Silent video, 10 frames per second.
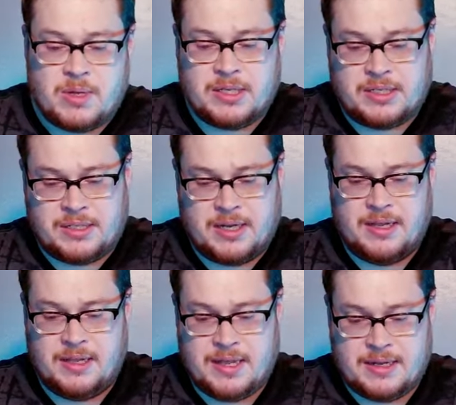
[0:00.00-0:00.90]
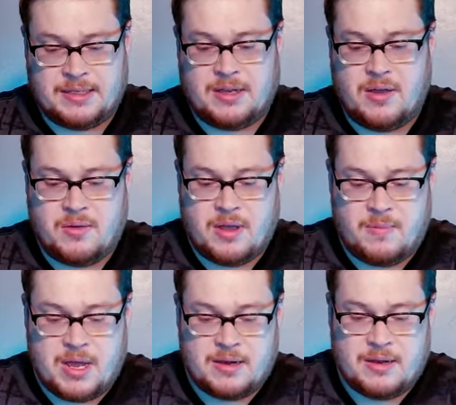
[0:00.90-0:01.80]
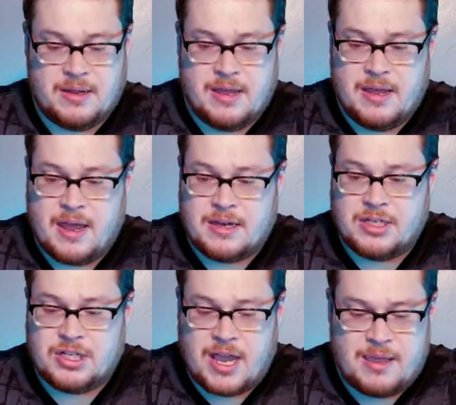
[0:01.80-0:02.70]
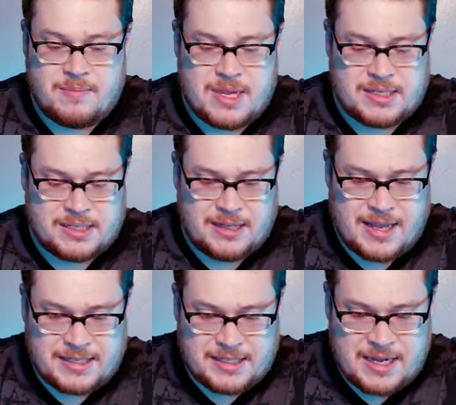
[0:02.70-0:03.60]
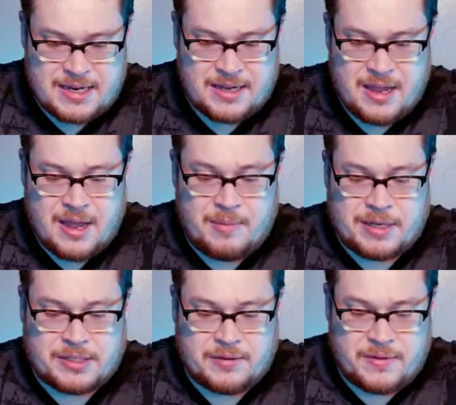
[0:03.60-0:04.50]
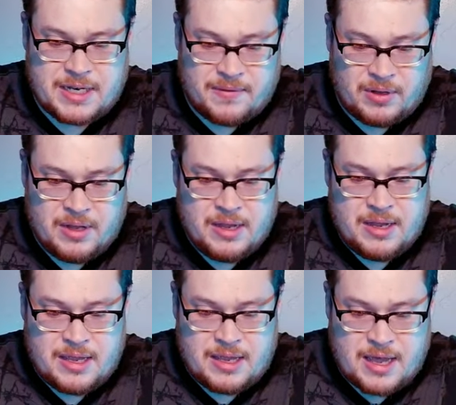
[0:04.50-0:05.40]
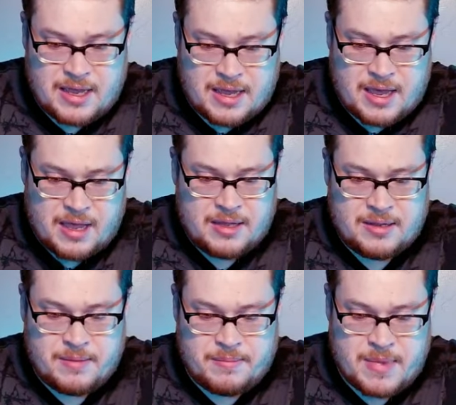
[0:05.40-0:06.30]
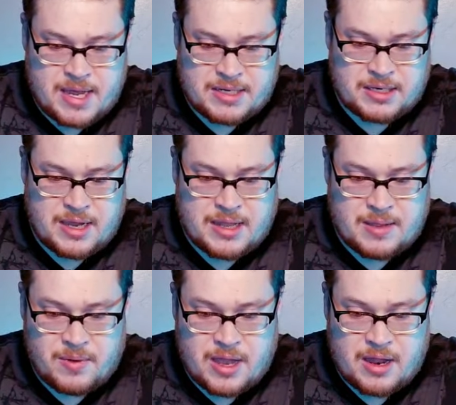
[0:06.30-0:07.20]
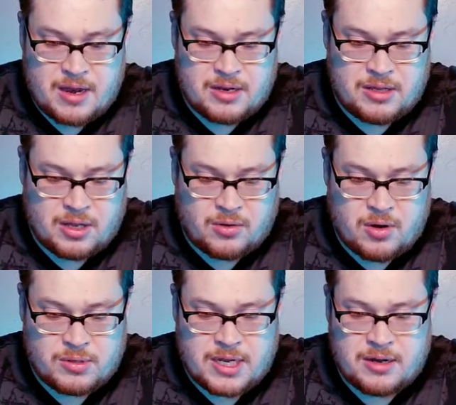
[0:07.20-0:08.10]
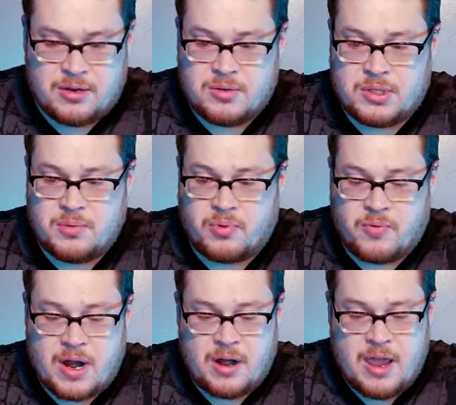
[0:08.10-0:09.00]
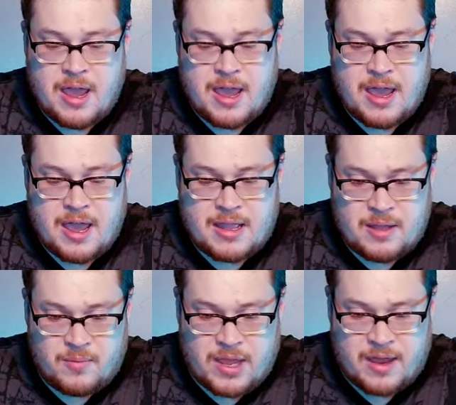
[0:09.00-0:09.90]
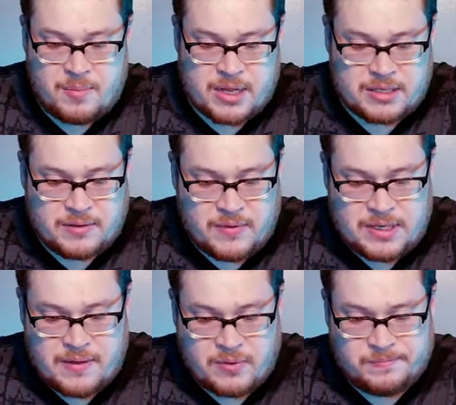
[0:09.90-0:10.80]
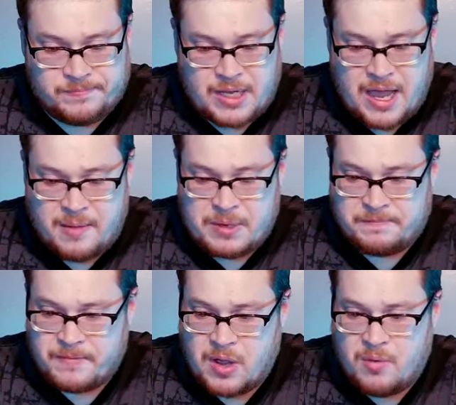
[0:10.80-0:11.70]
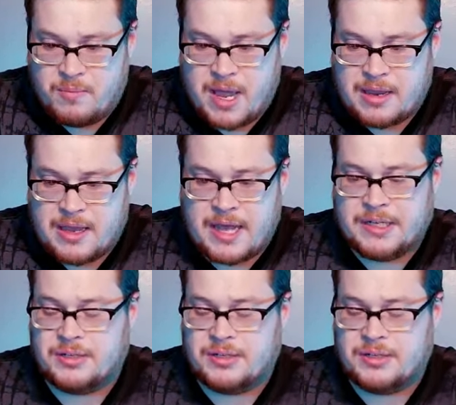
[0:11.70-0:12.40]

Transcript: us. Let's go. Come on. Giant Mist. Let's see it. Apostle of the Devil. Yeah, yeah, yeah. Magic. And then we got the Crow Tengu, Super Rare. And then we got Apostle of the Devil, Common. Oh my gosh.